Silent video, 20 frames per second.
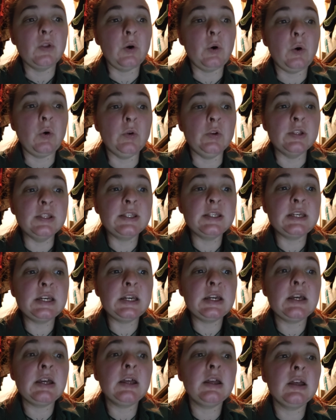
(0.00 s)
The
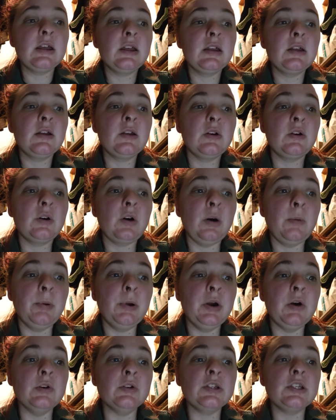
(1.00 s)
holistic
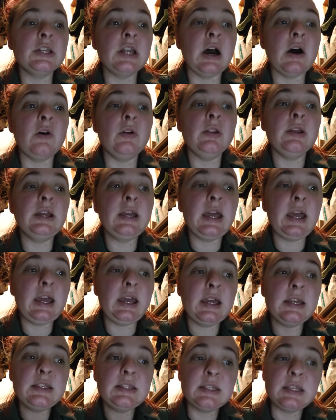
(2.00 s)
approach not only
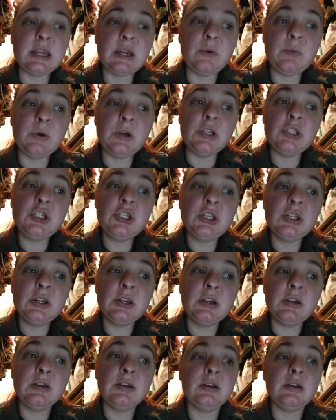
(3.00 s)
aids language